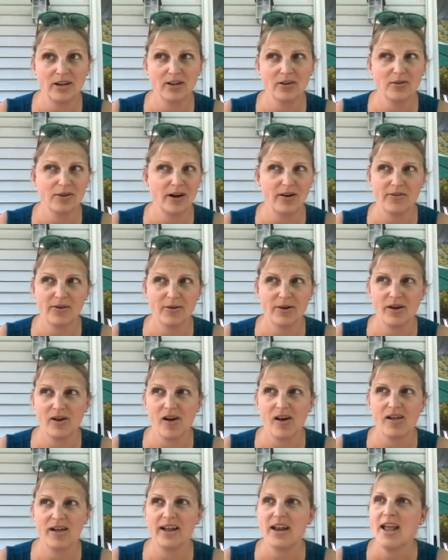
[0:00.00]
whatever you wanna
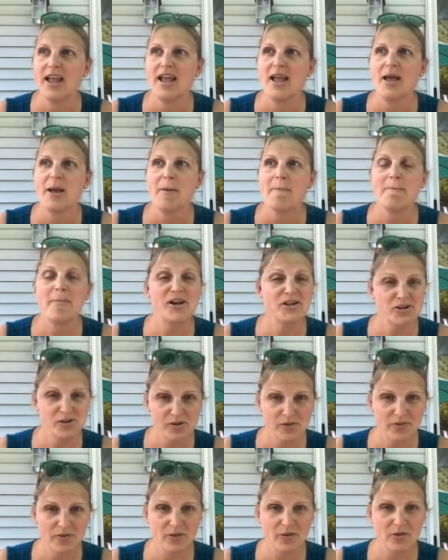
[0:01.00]
call it, measure
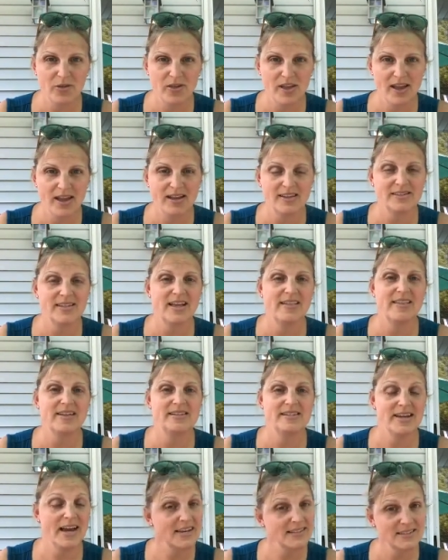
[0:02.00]
a few things, and
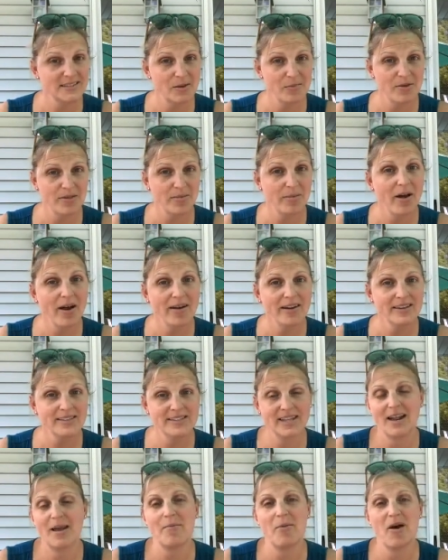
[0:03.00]
then test some of the products
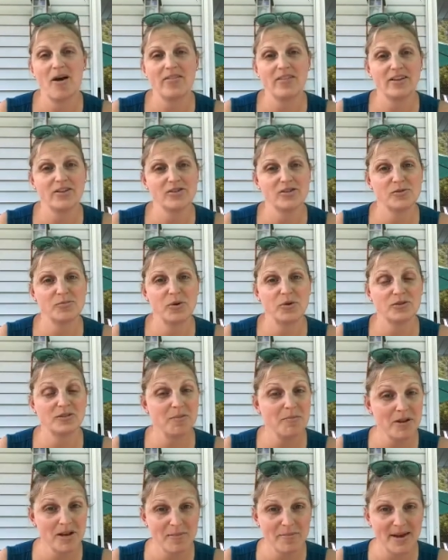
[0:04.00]
that I bought that are supposed
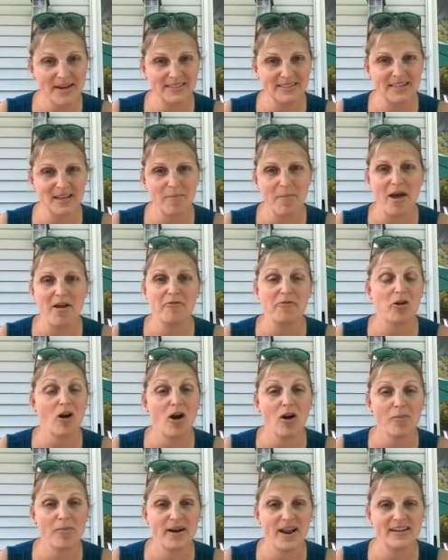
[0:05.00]
to minimize EMF or
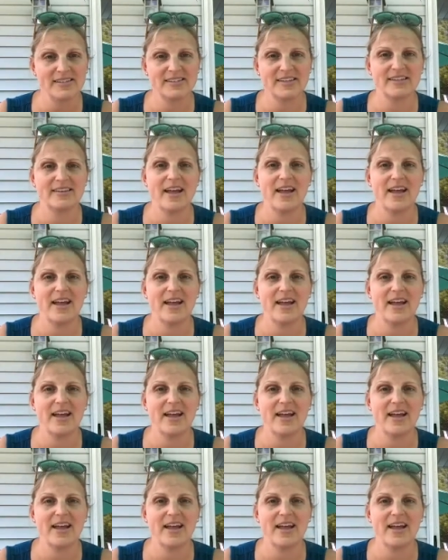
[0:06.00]
harmonize it,